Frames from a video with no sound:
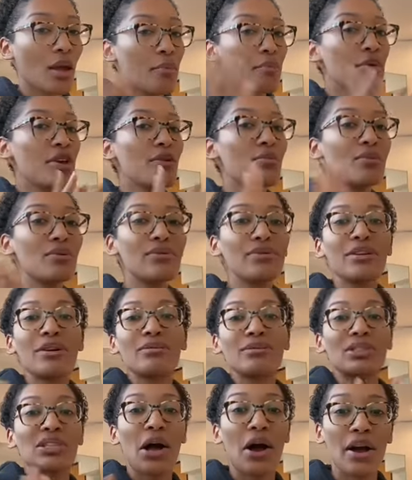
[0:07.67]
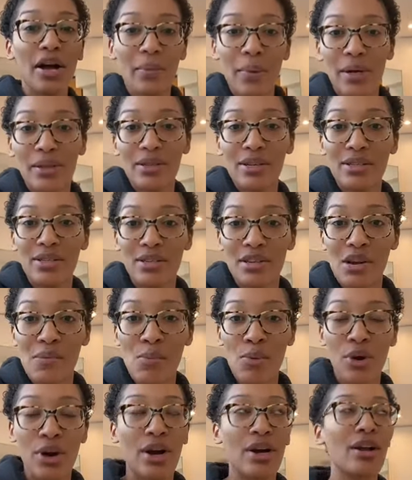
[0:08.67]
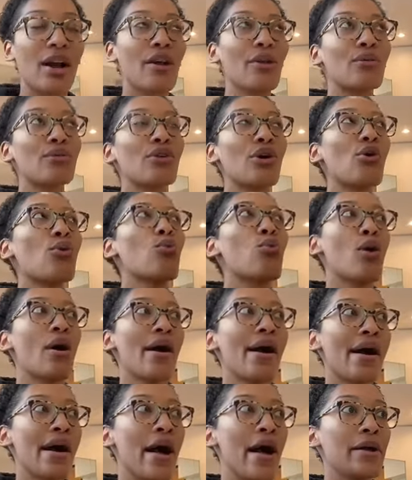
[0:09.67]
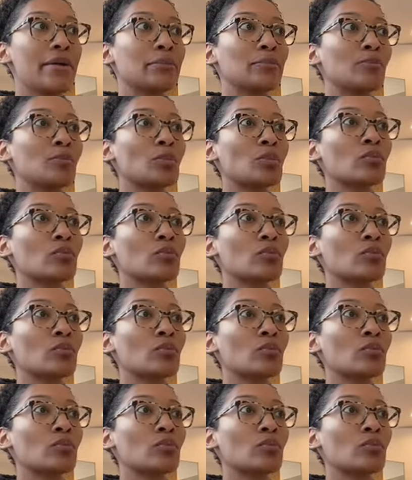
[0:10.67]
People don't talk about this anymore, and I don't know why.